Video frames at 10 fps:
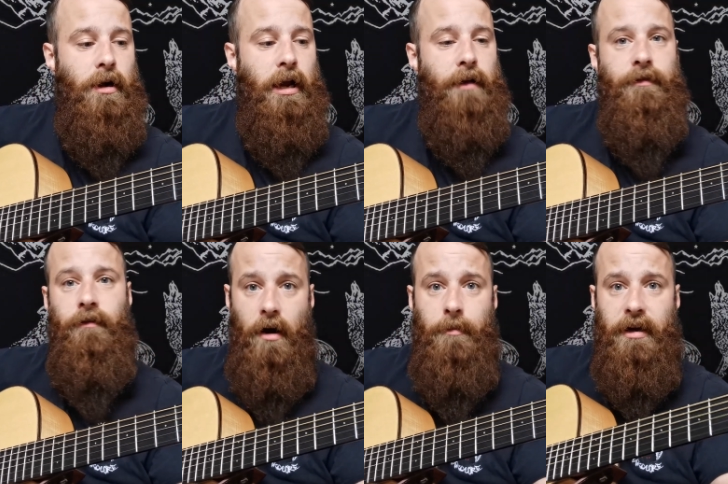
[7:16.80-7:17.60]
If
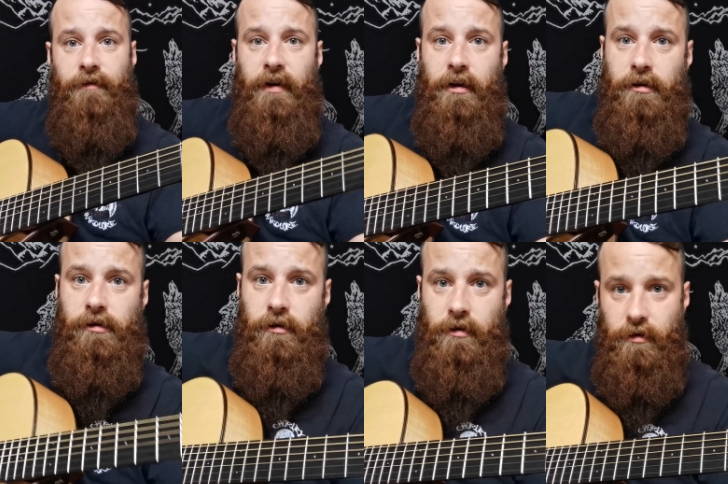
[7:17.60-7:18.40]
you've got bigger
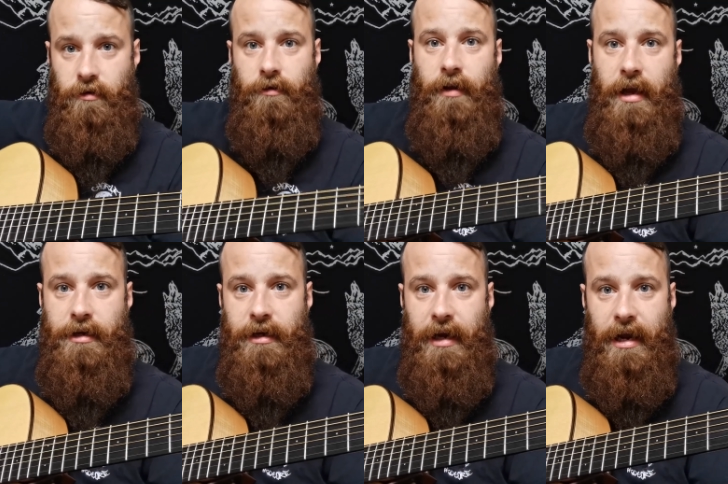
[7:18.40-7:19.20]
fingers,
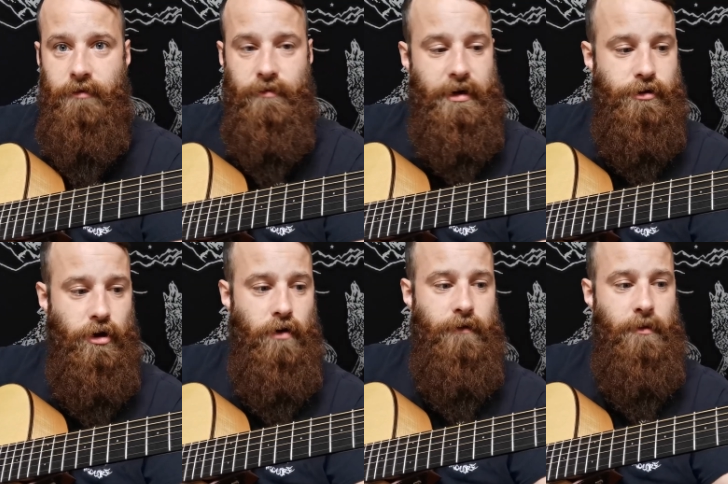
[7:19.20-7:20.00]
then you can reach
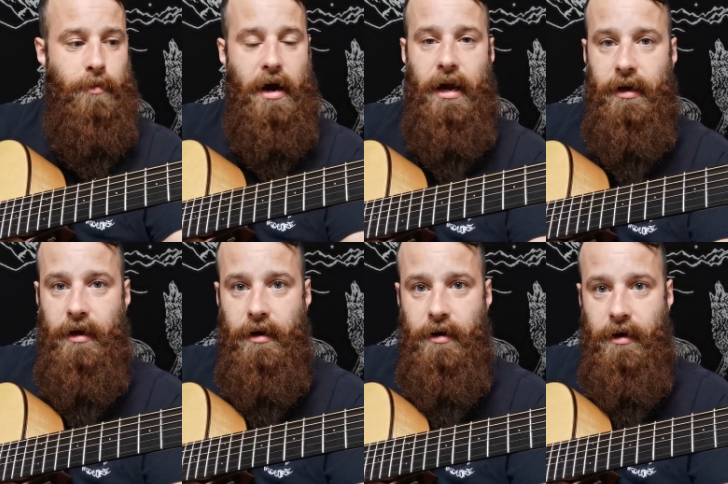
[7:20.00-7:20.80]
over the
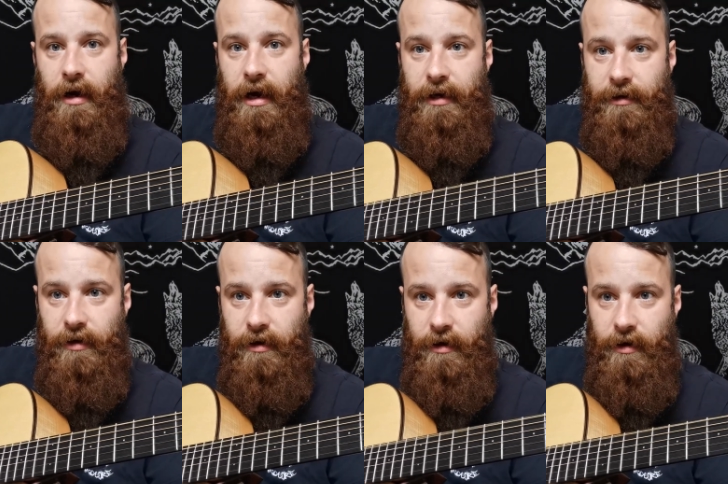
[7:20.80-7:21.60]
back, and
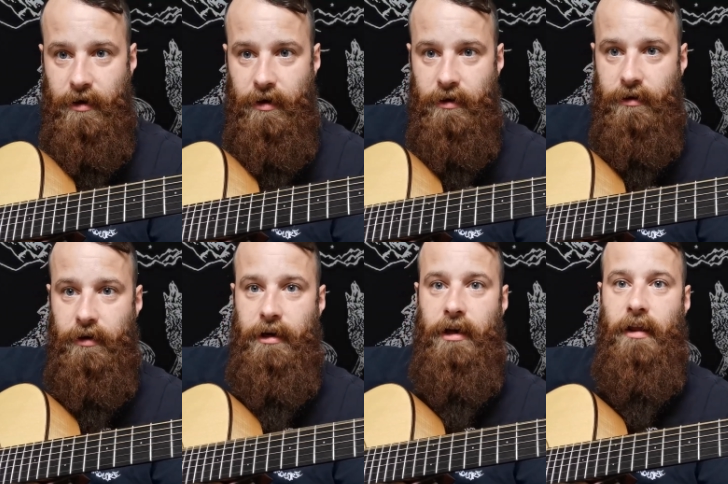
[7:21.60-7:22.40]
you
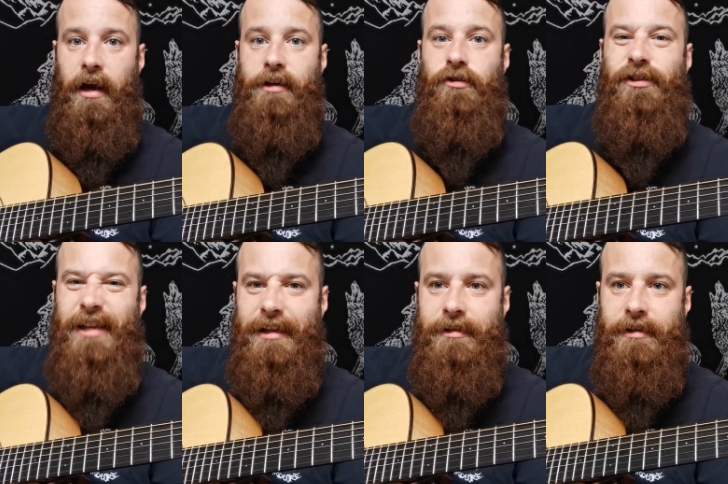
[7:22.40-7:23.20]
can hear that, it just
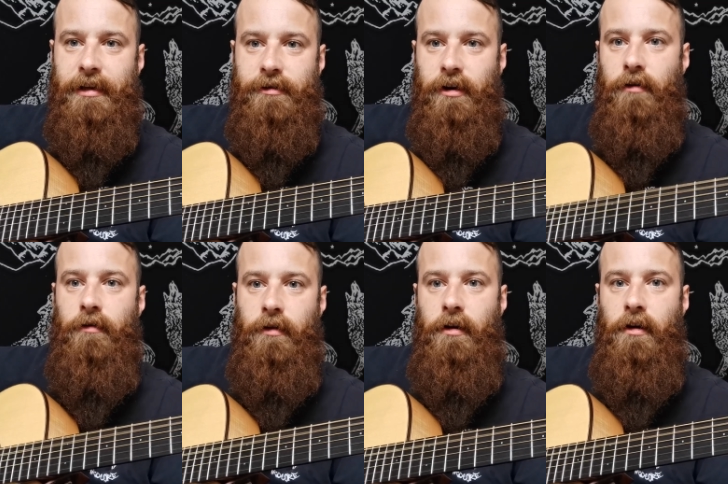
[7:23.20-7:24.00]
deadens it. So
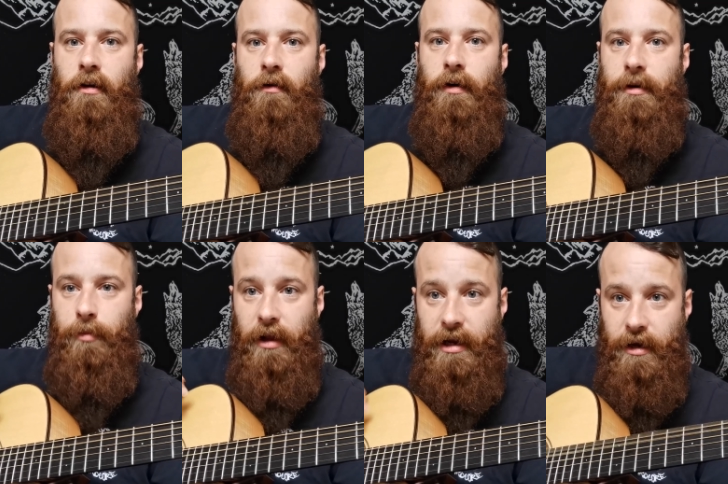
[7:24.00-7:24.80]
when you
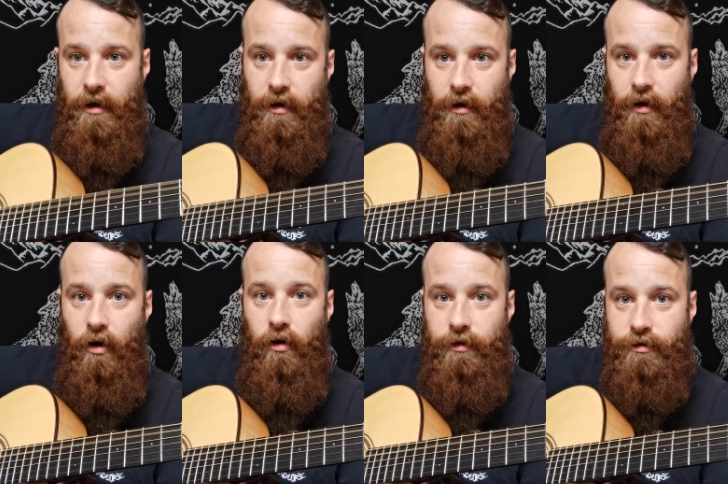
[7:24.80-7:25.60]
play
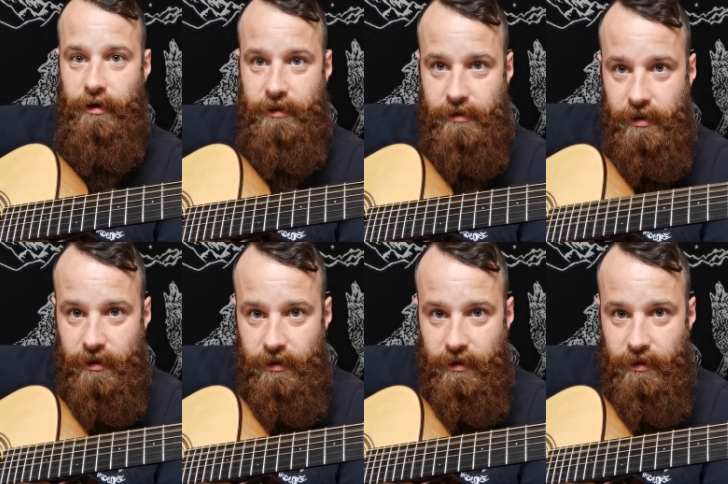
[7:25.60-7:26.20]
all the strings,